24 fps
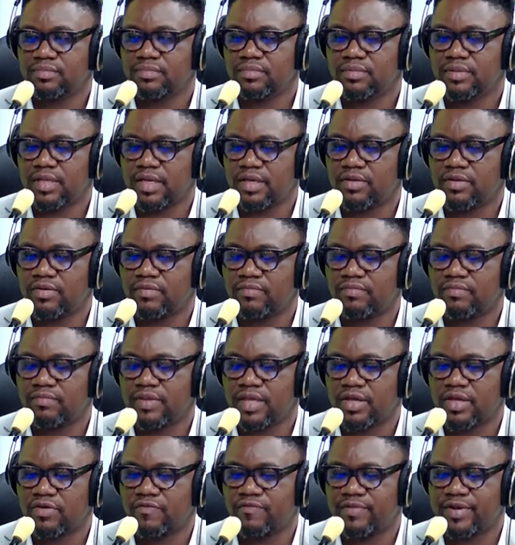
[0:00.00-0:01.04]
Thank you.
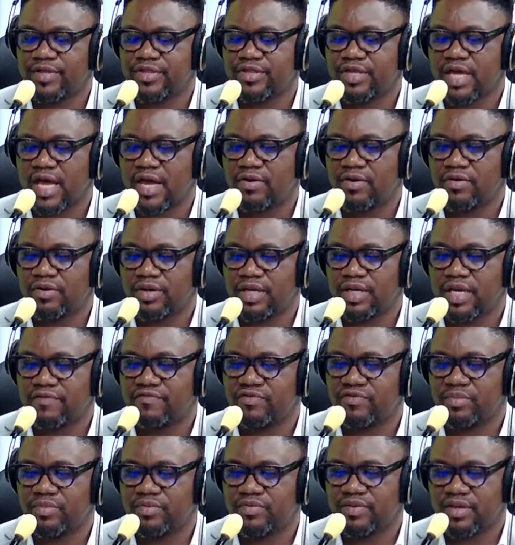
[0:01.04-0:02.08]
Thank you very much. I'm going to hear
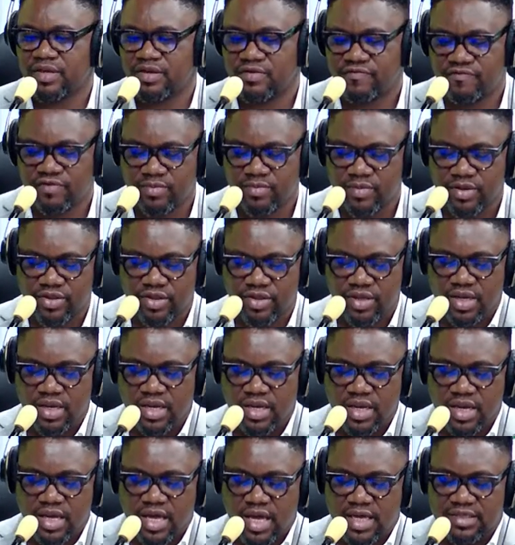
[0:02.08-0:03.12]
from you. Thank you very much.
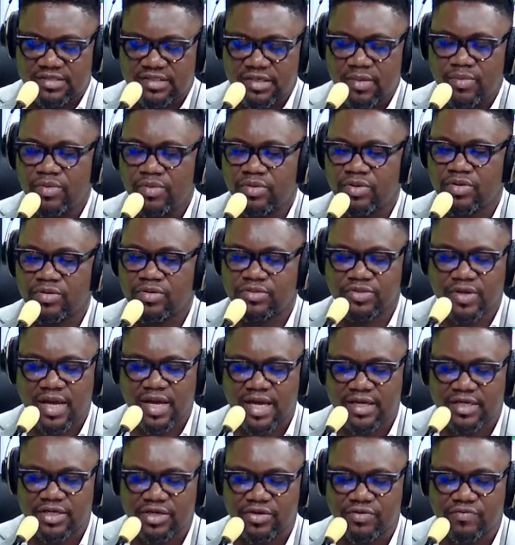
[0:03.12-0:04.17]
Some will also
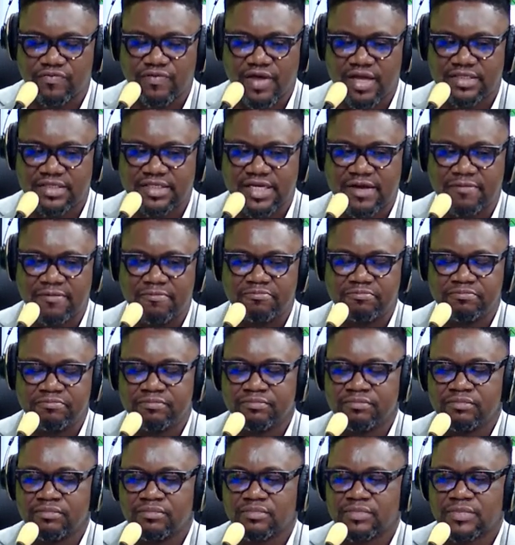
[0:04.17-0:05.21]
argue that,
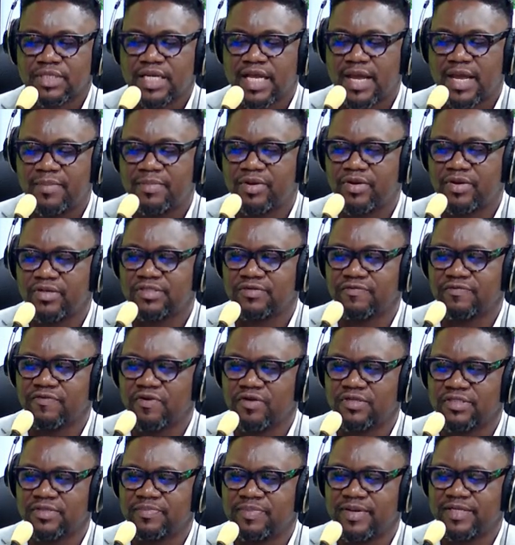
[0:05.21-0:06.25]
because of
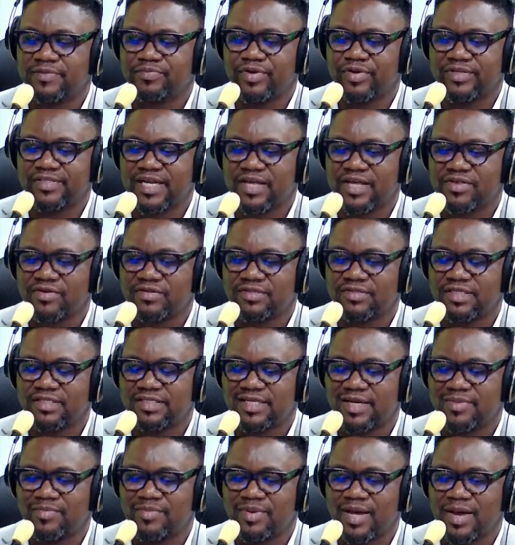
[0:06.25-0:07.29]
course the presidential
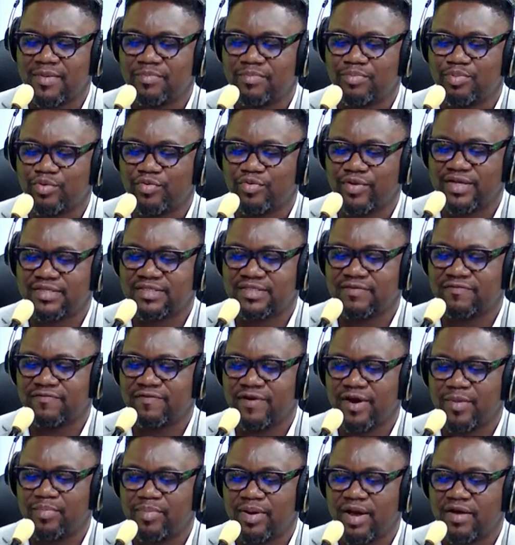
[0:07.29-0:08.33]
system creates a
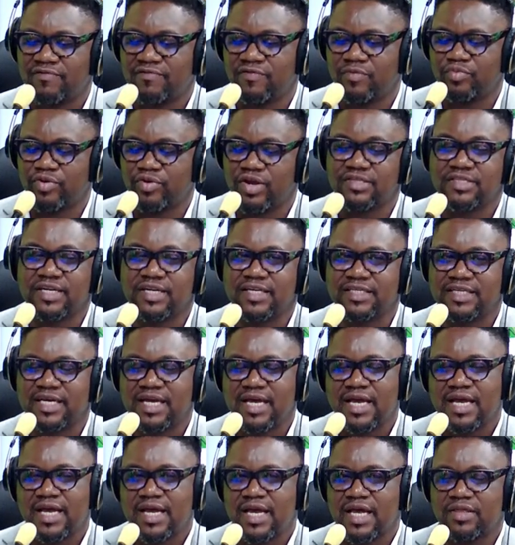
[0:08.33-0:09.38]
very powerful president,
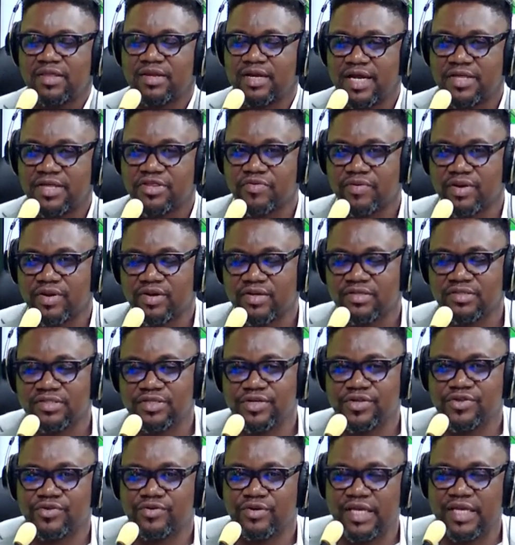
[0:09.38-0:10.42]
and the Nigerian
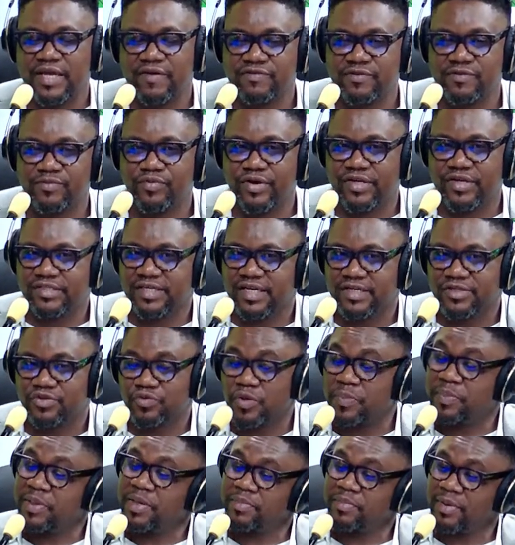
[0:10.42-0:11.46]
constitution gives the president
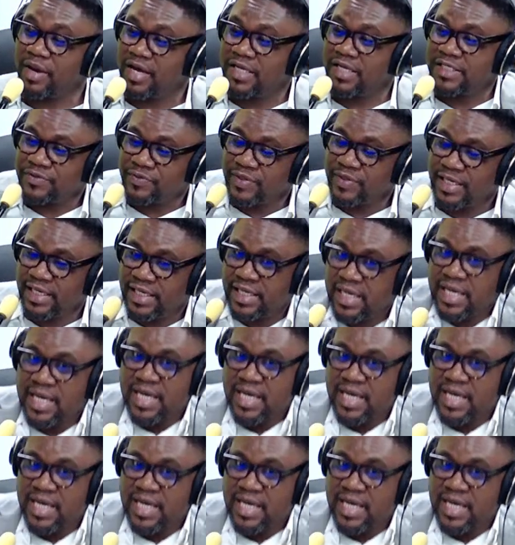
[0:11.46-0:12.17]
sweeping powers, really.